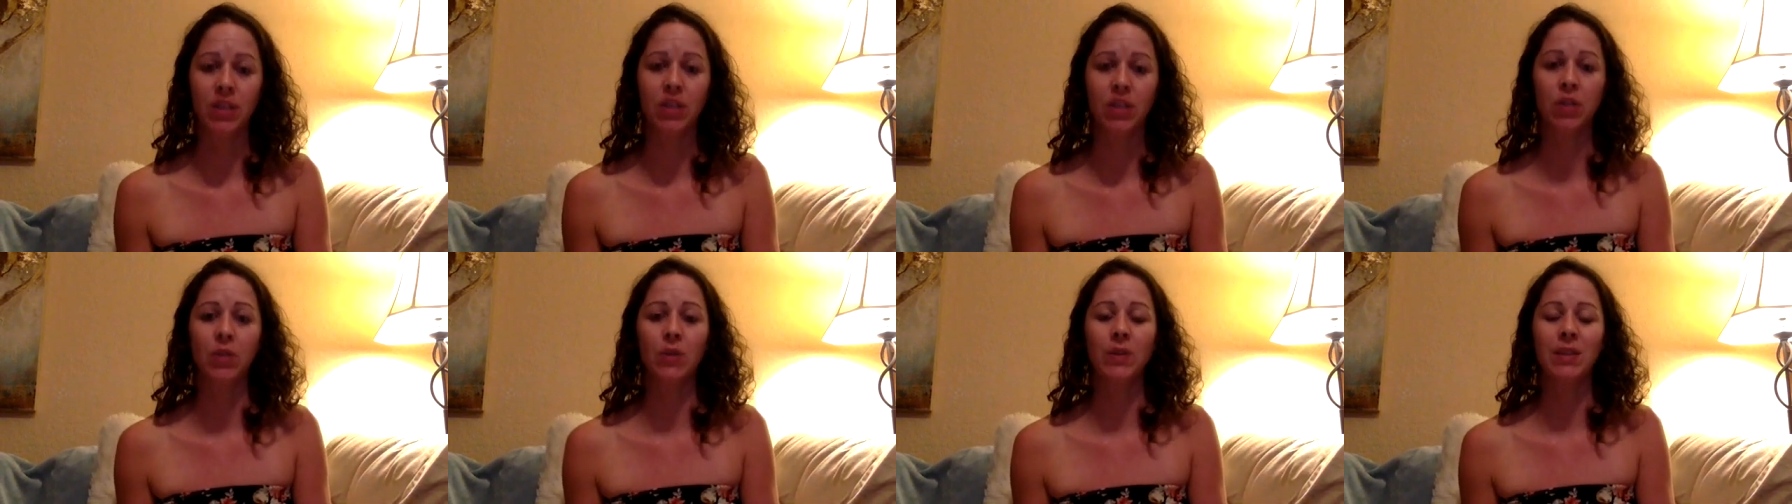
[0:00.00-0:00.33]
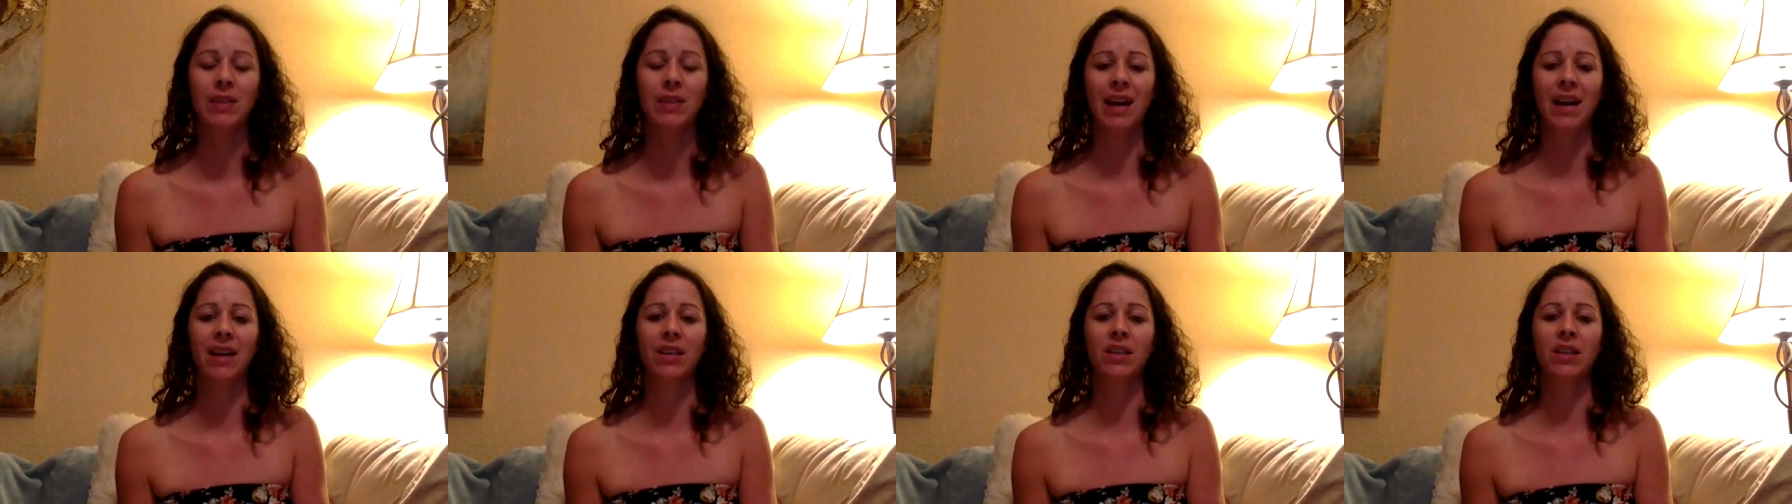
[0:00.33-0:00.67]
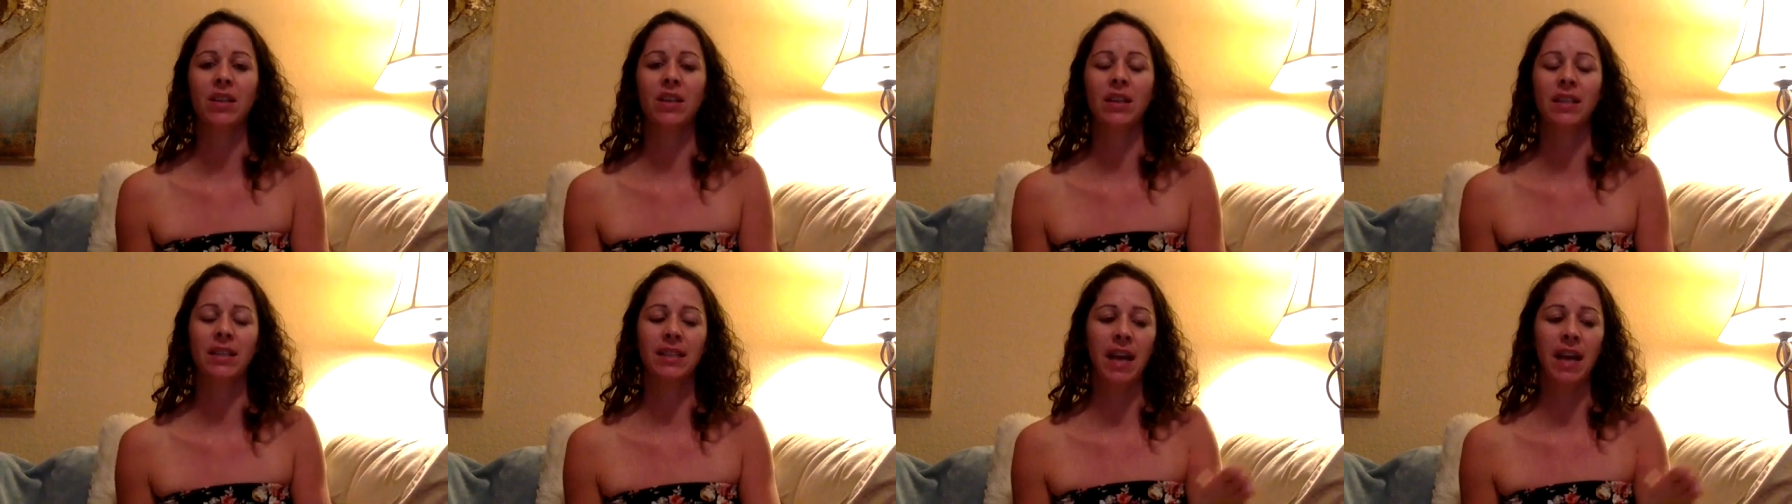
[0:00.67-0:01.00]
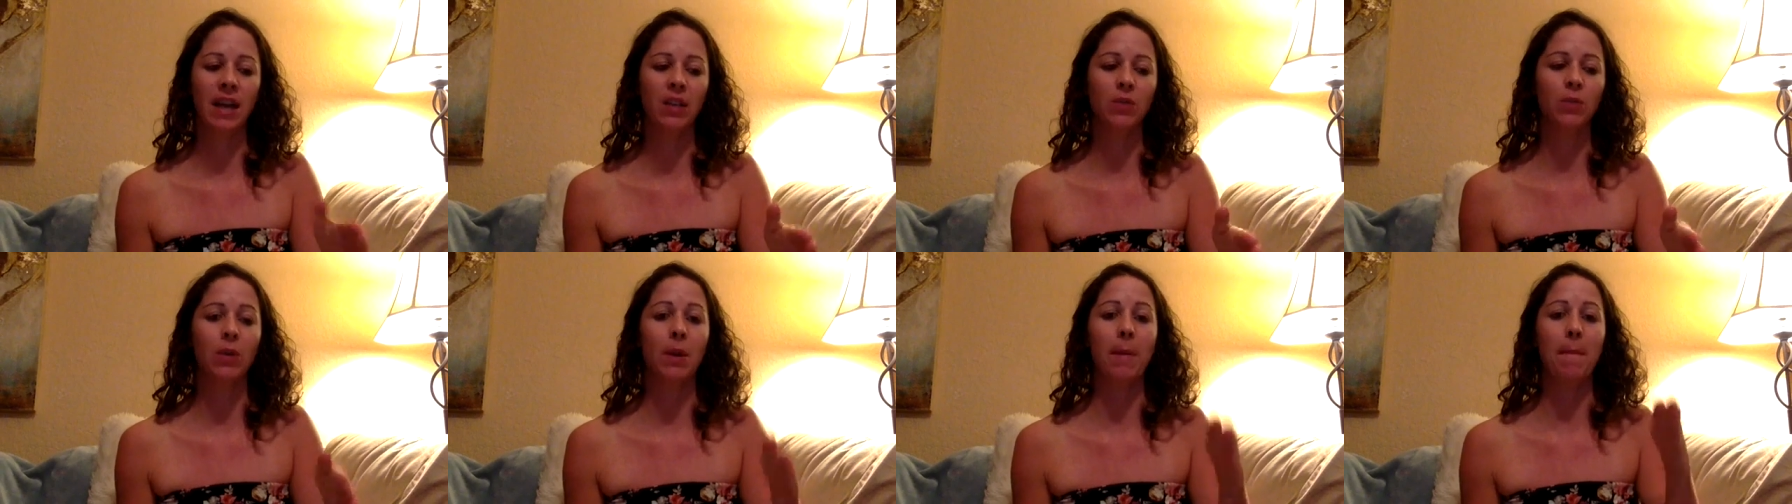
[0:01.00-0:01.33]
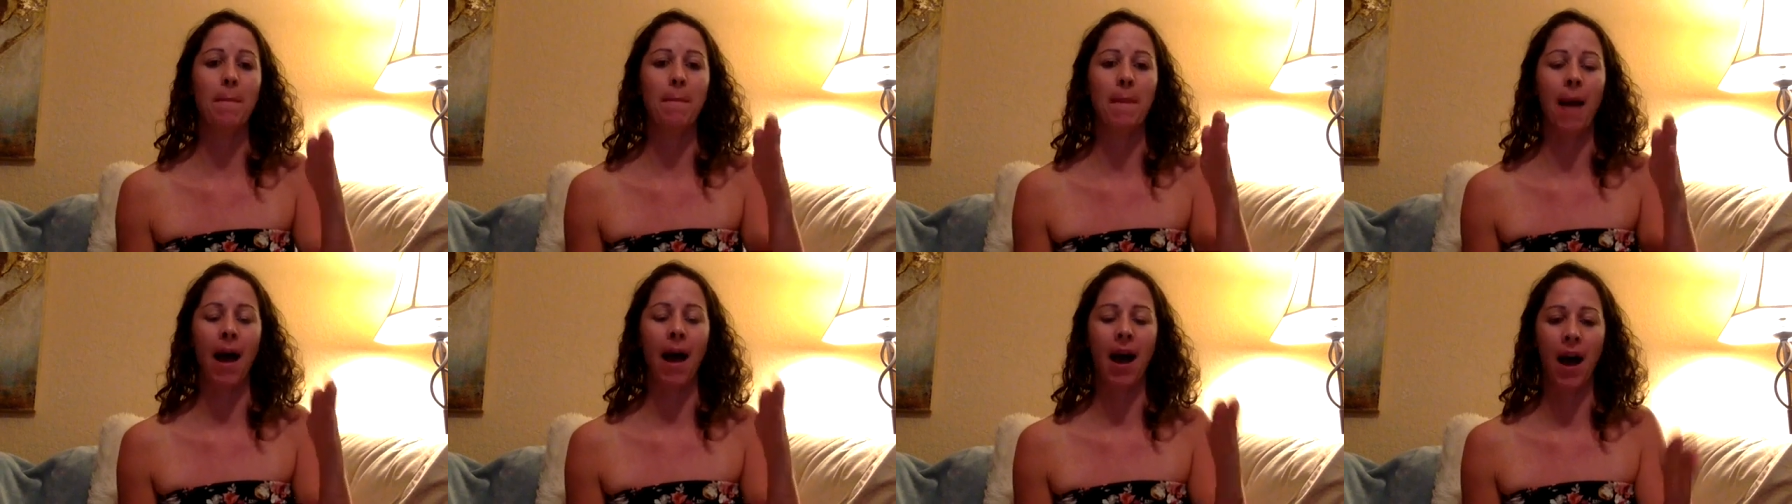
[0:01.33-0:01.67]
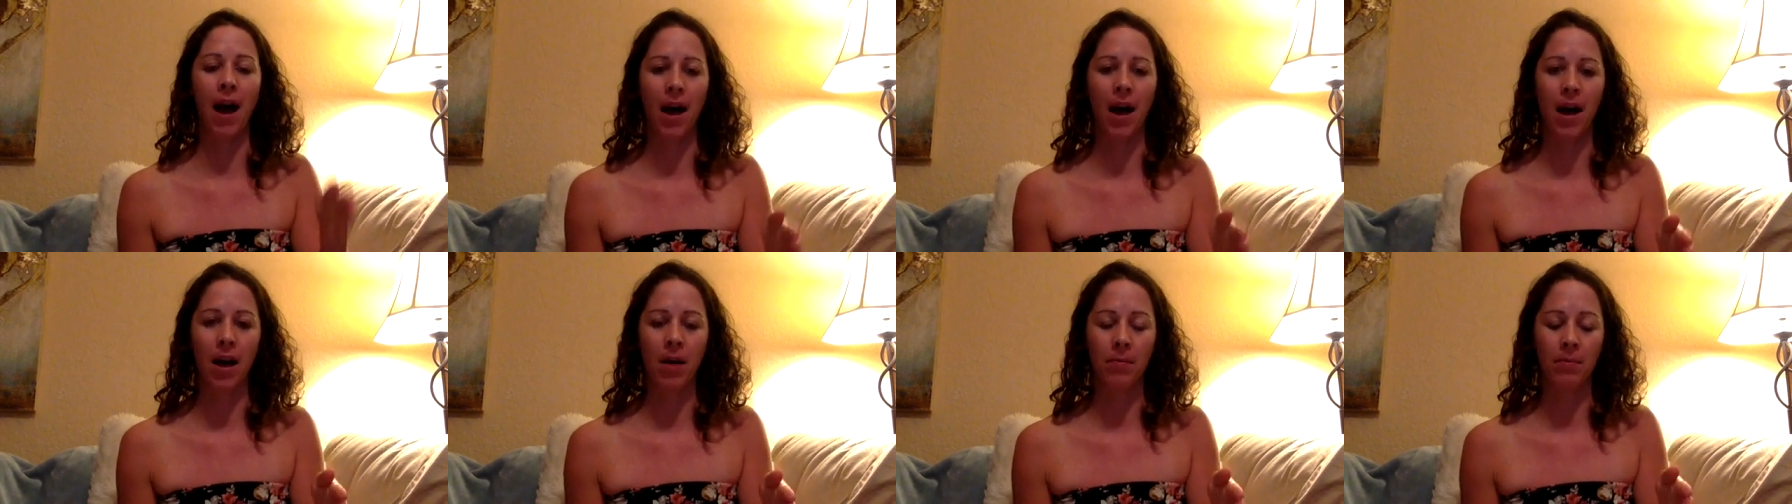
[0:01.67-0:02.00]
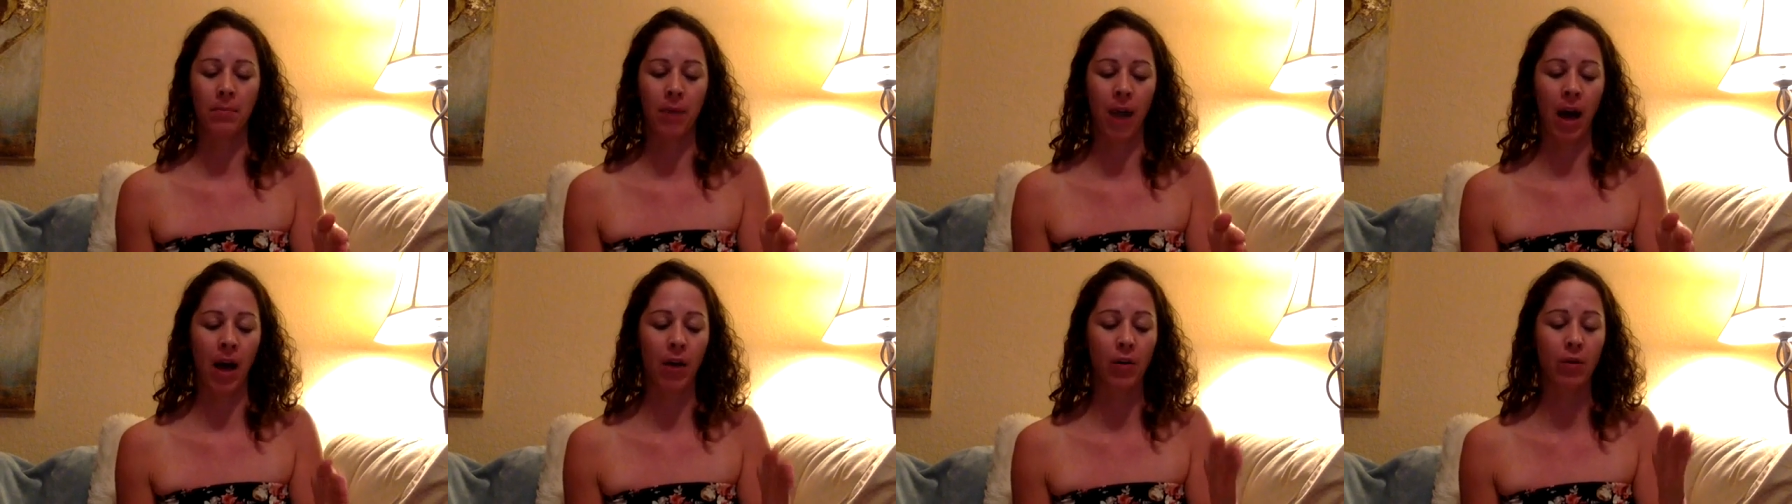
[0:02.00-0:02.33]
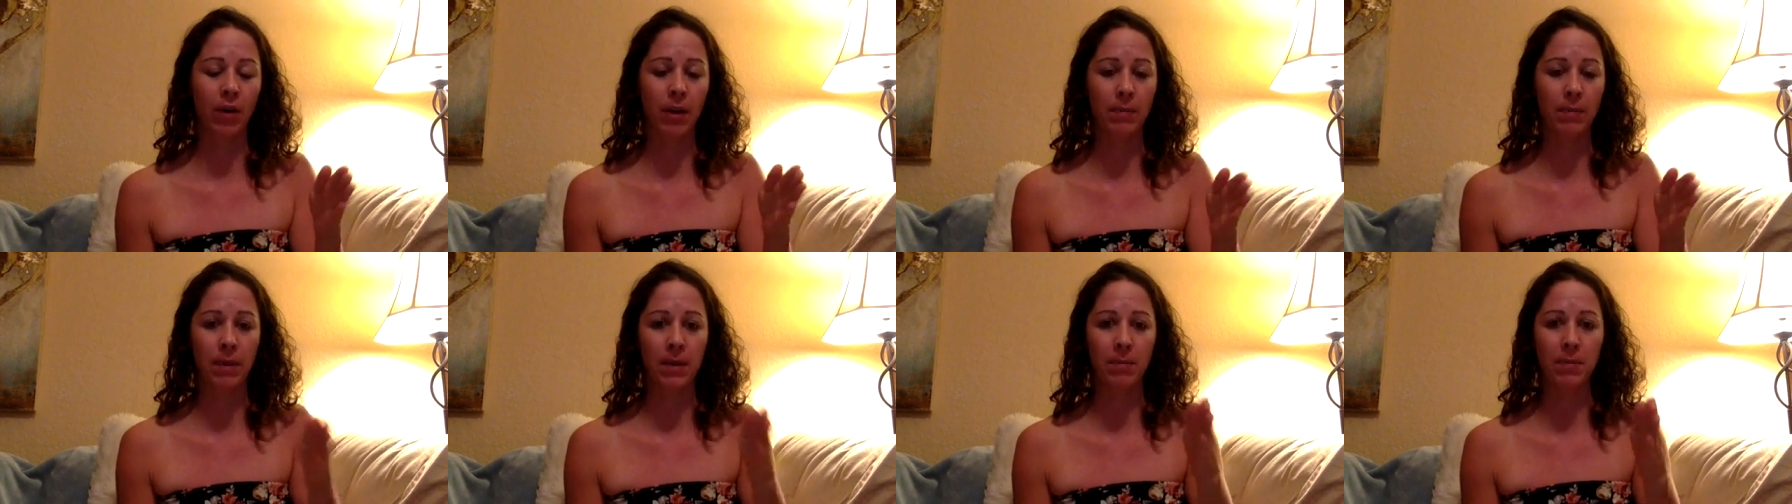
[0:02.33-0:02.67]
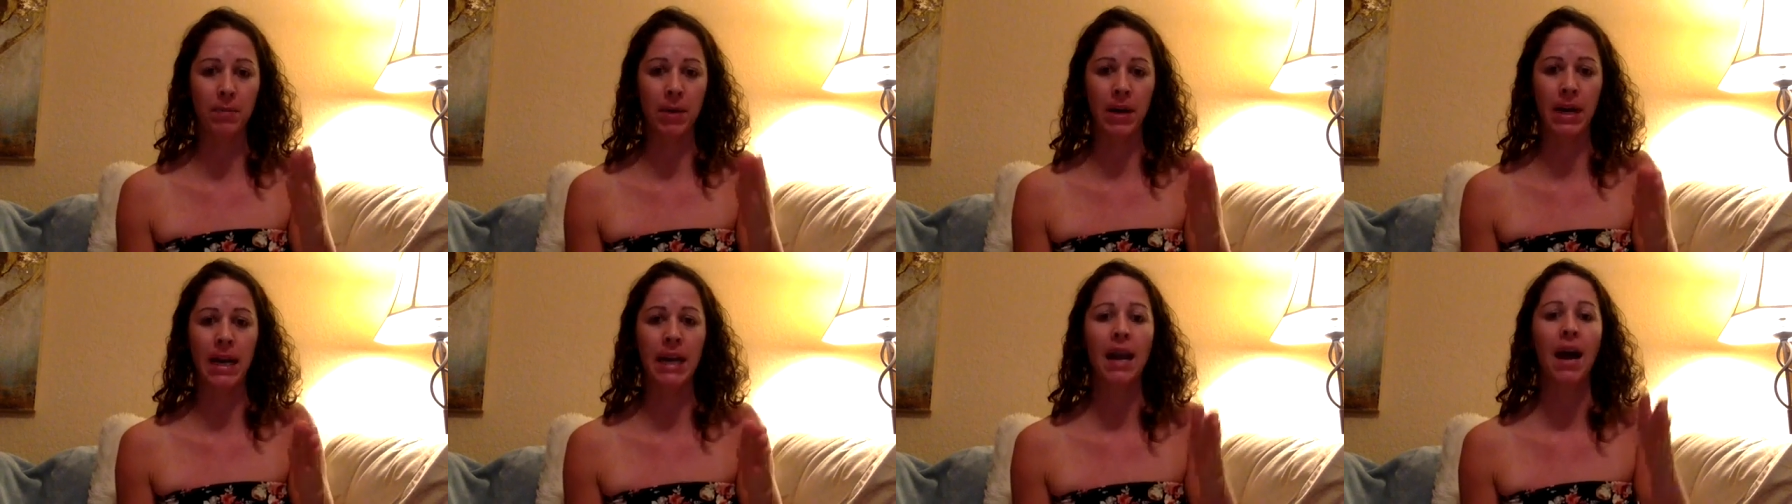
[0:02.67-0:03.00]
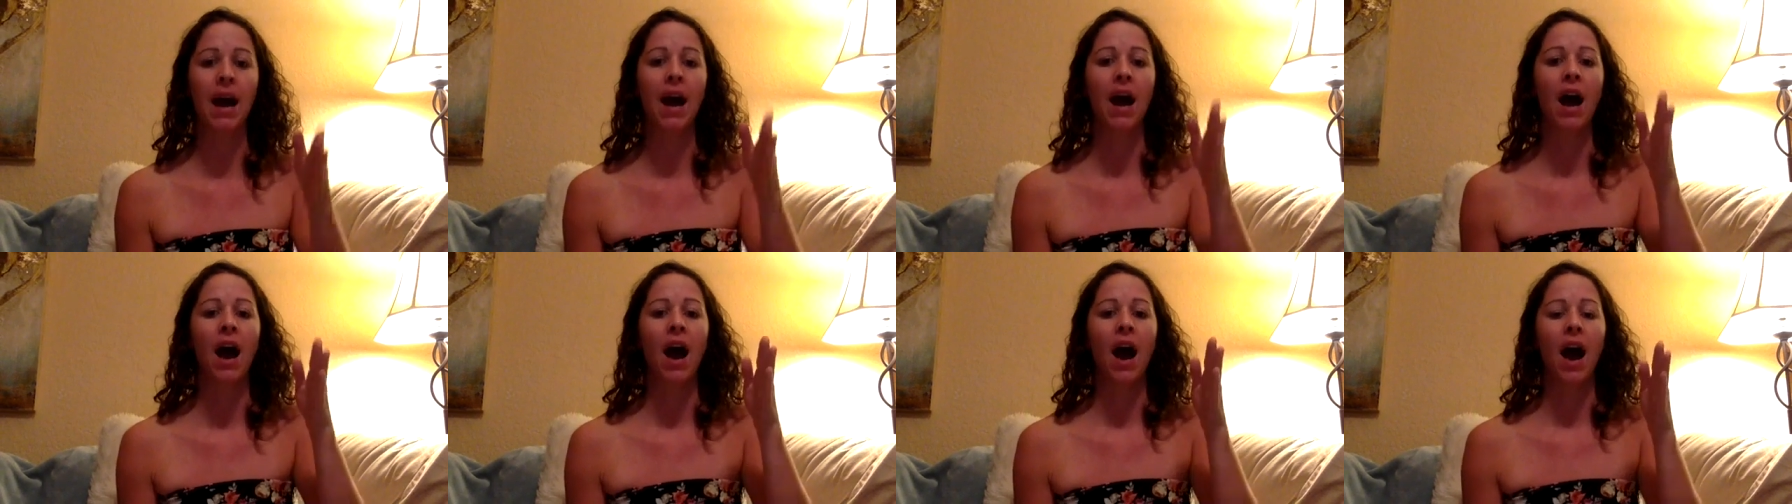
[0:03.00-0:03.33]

So it starts with, how do I be money?